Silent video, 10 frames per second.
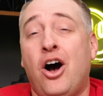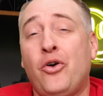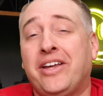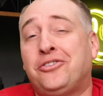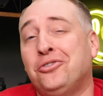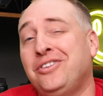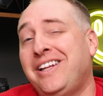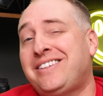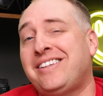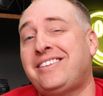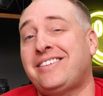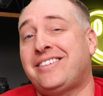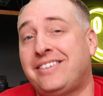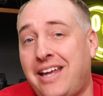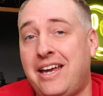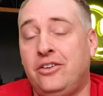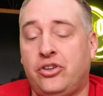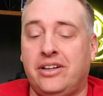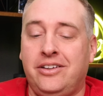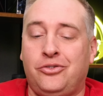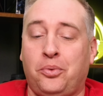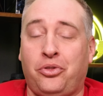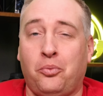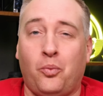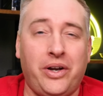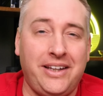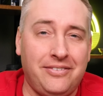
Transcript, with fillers: Okay, so let's set the stage at least with what